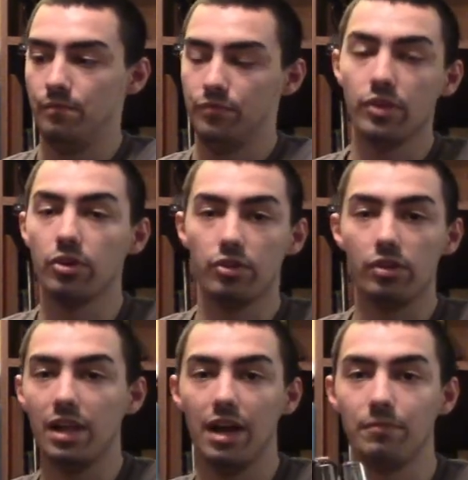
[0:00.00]
there is
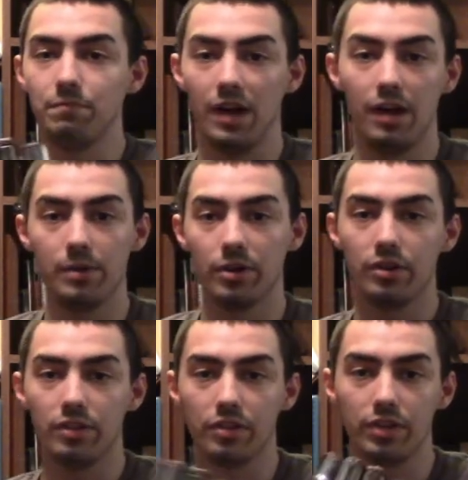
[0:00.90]
a lot of time
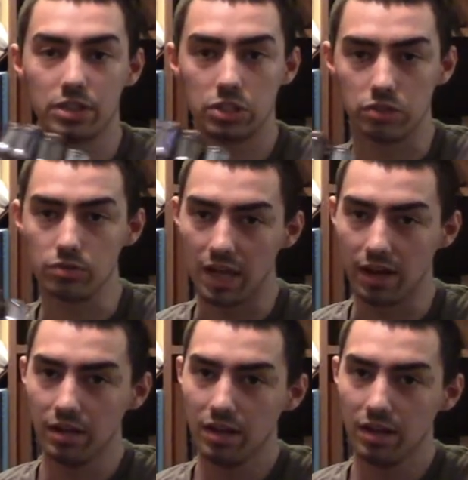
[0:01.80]
eras and such, so yeah.